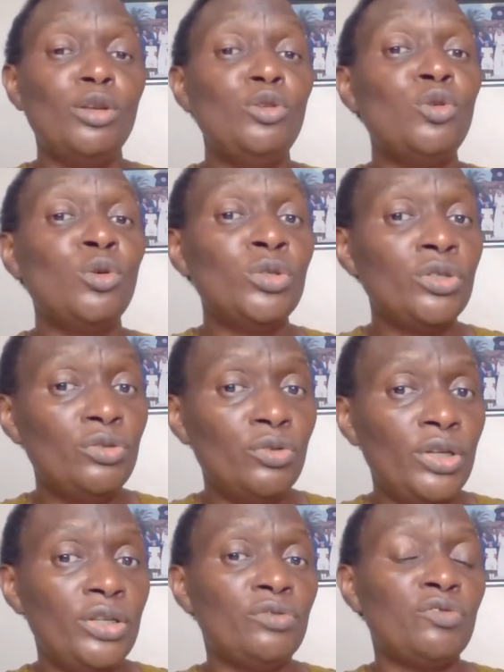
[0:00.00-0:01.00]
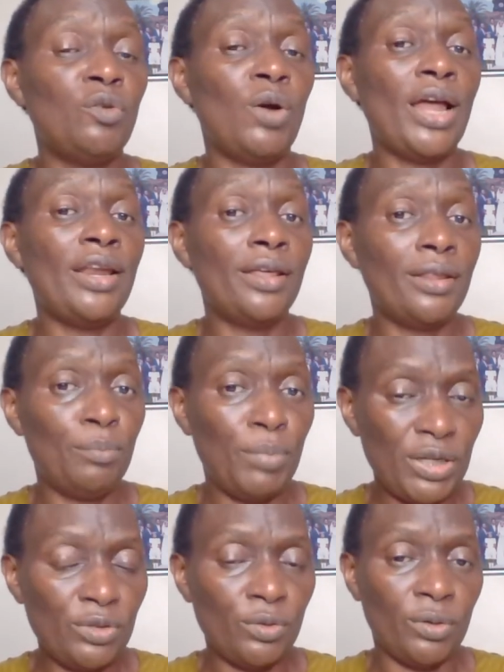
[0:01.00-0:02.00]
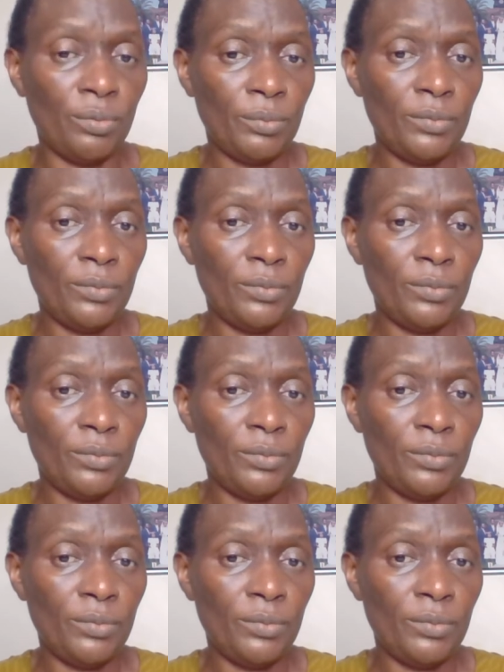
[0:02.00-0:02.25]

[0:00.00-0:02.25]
Don't do it for another person.